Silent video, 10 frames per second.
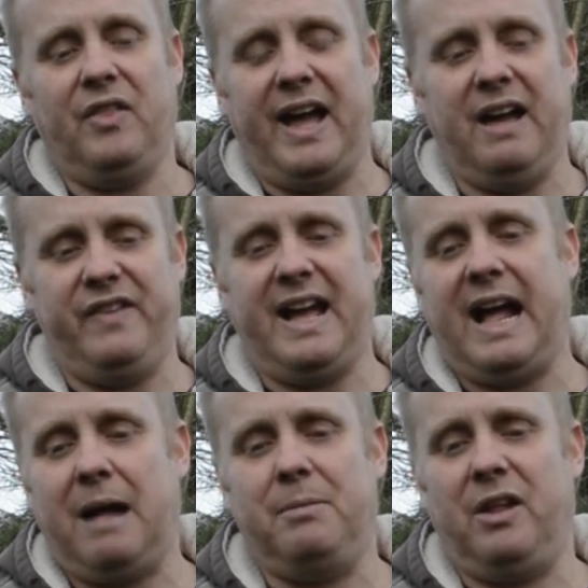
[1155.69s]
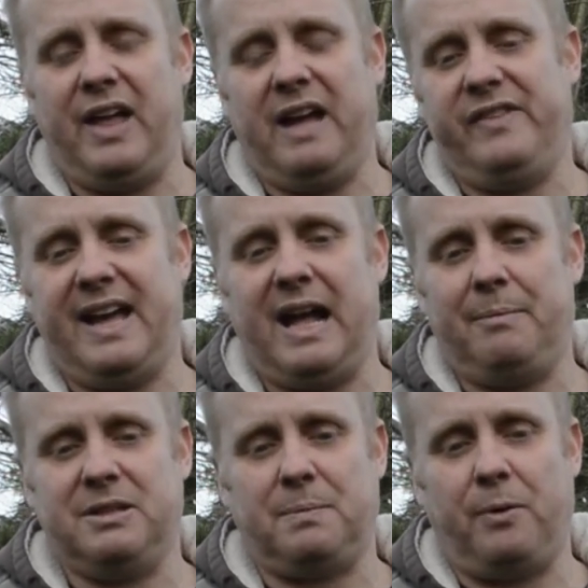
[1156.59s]
heavier
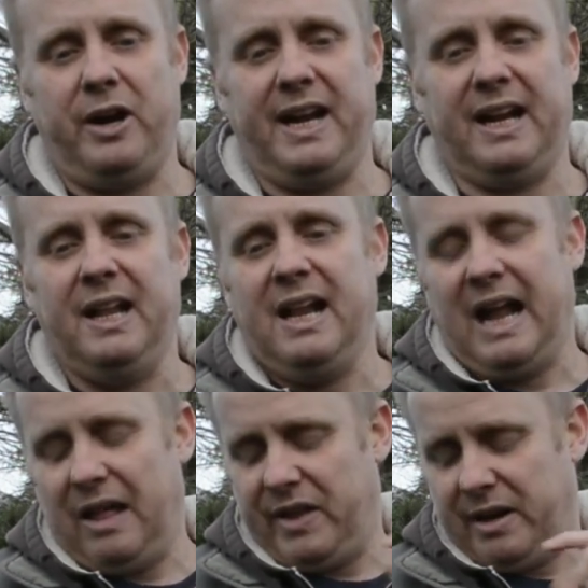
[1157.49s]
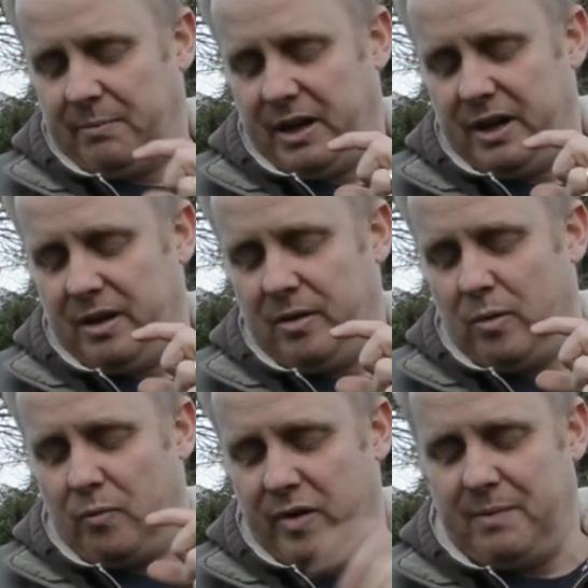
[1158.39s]
hammer spring, and then I'm going
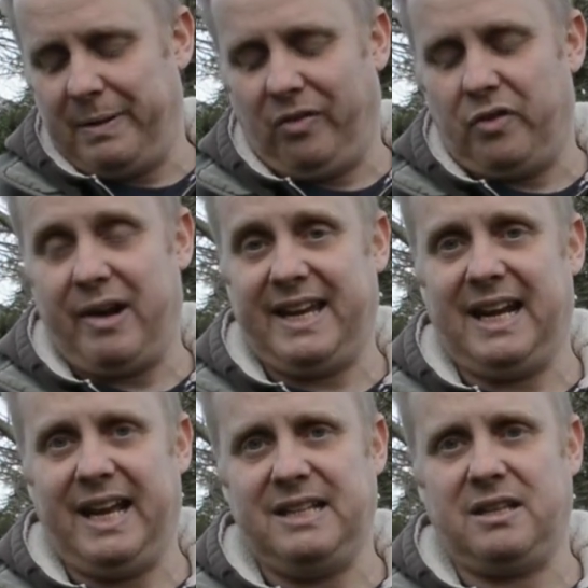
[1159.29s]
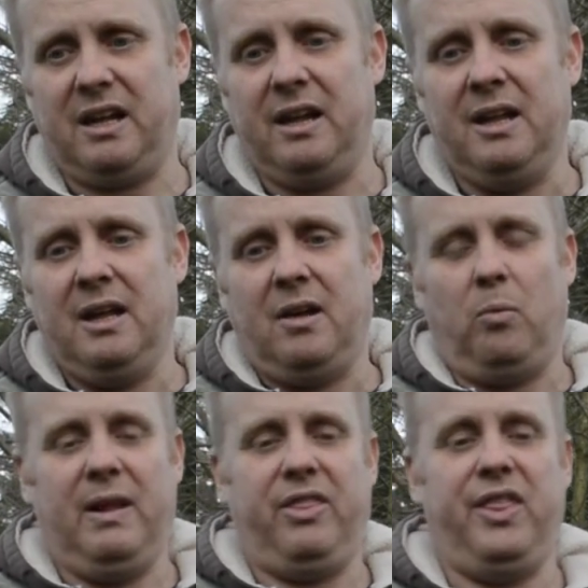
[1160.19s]
to rebuild the regulator
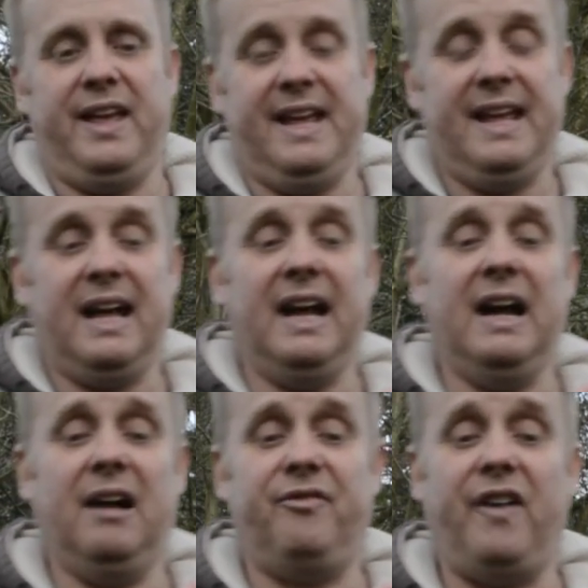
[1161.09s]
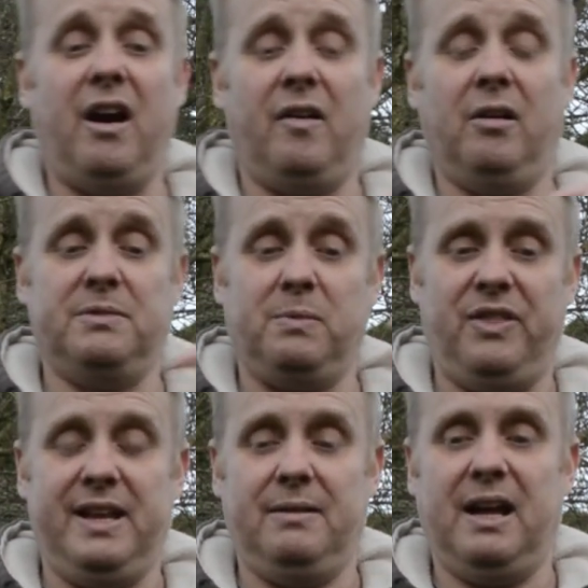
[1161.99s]
with the firearms with
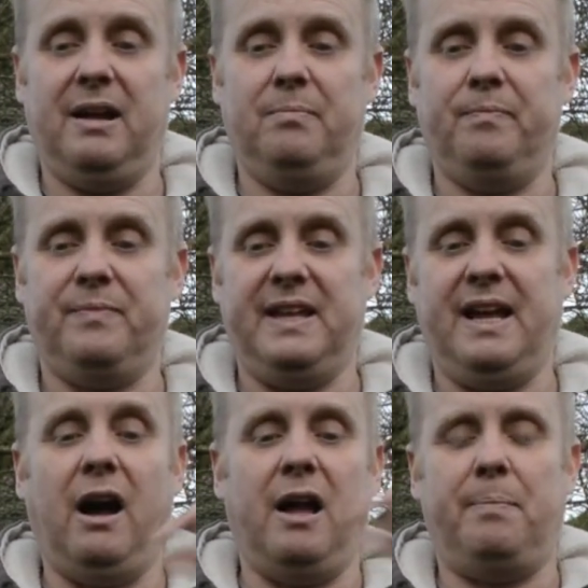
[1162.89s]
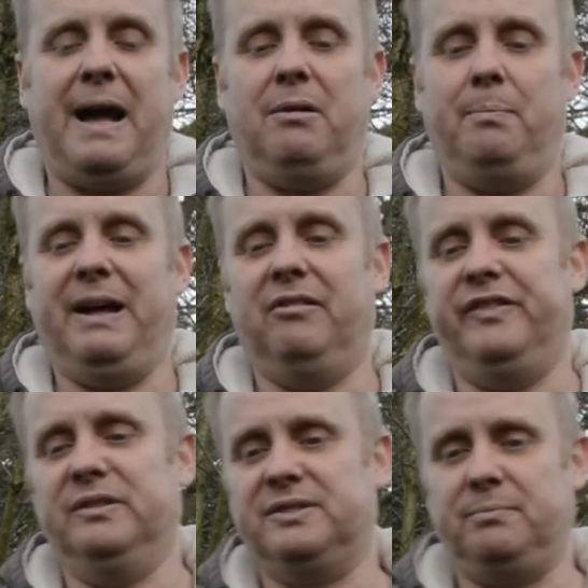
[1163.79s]
the higher power
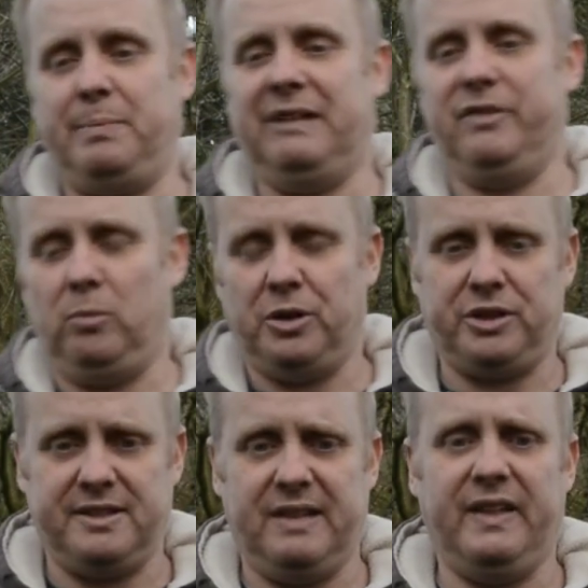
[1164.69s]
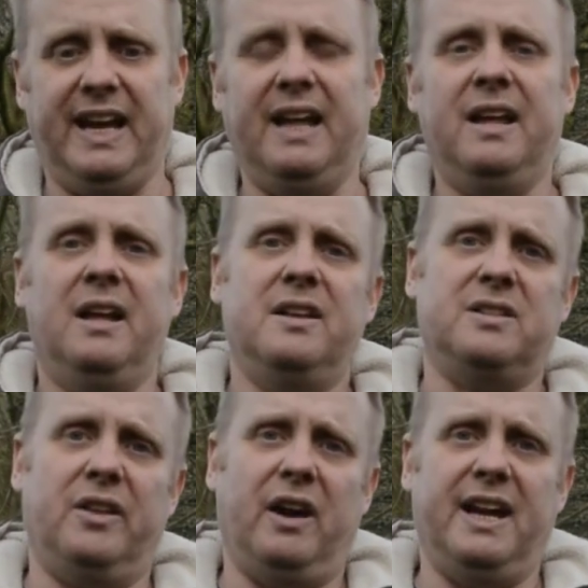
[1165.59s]
Belville washers in there,
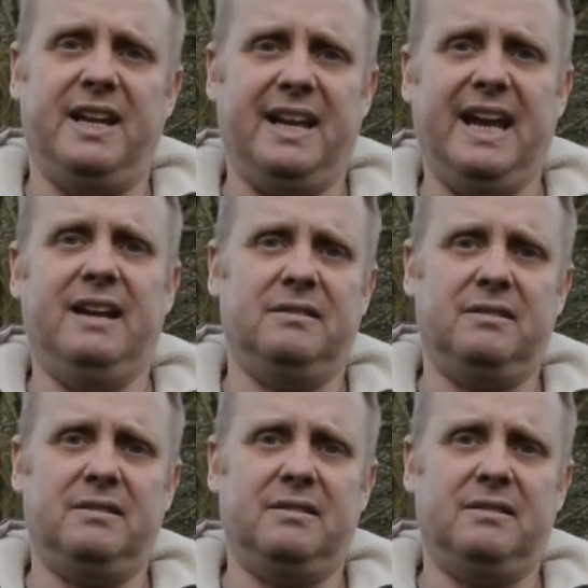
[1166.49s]
so that I can get